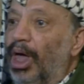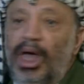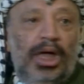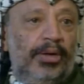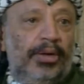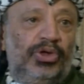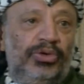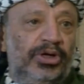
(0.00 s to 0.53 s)
I
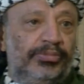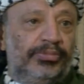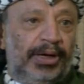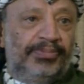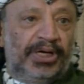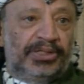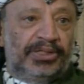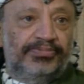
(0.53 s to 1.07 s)
am doing my
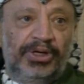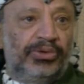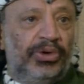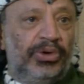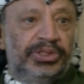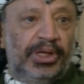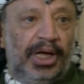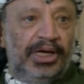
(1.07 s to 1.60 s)
best,
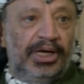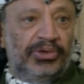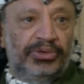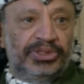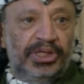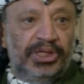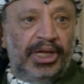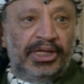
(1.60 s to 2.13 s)
because I
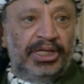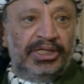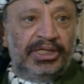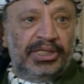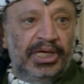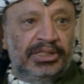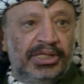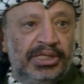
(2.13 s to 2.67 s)
consider
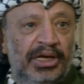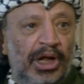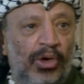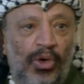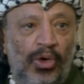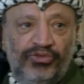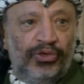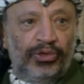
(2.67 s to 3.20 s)
it's an
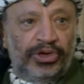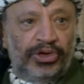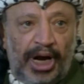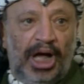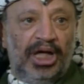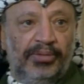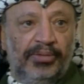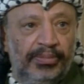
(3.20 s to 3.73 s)
awful
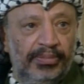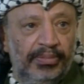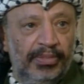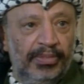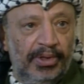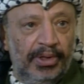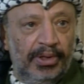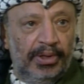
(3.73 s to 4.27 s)
crime.
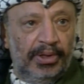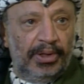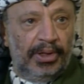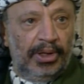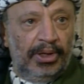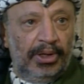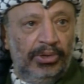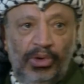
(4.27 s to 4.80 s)

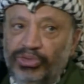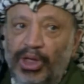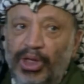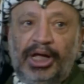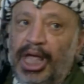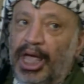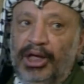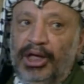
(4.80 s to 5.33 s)
Not
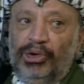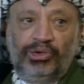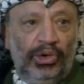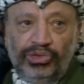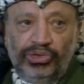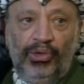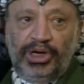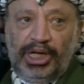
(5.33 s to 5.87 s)

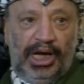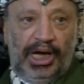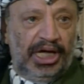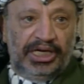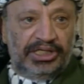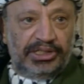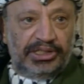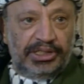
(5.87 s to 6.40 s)
only
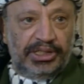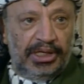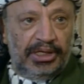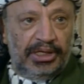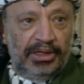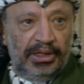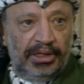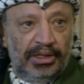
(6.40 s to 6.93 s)
against
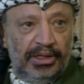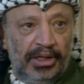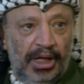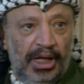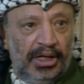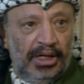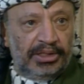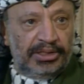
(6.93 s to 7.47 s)

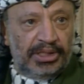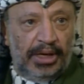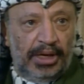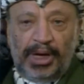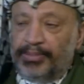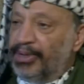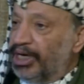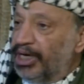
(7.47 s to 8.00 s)

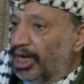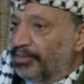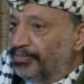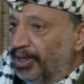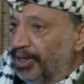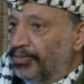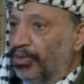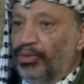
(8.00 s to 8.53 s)
some American
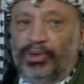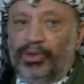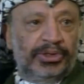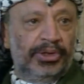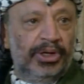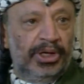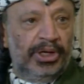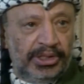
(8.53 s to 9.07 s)
people
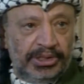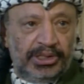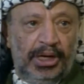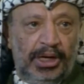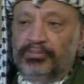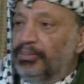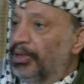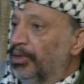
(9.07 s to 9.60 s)
or
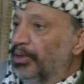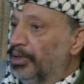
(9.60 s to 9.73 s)
some